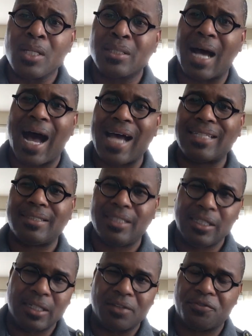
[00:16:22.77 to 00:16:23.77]
The
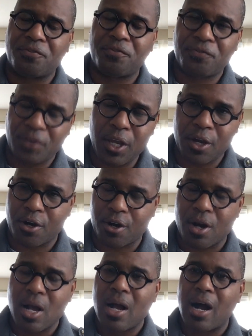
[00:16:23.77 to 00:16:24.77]
idea of
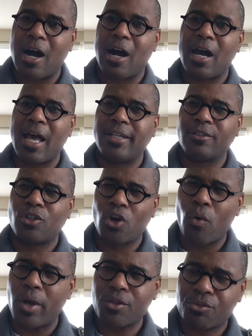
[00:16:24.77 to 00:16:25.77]
fear uh, and
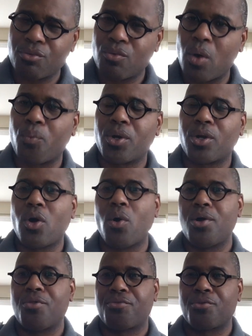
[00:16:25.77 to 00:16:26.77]
going through what we're
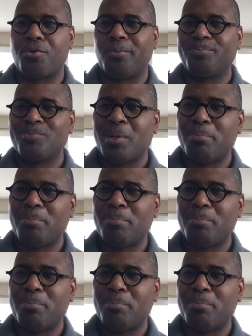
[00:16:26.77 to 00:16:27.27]
going through.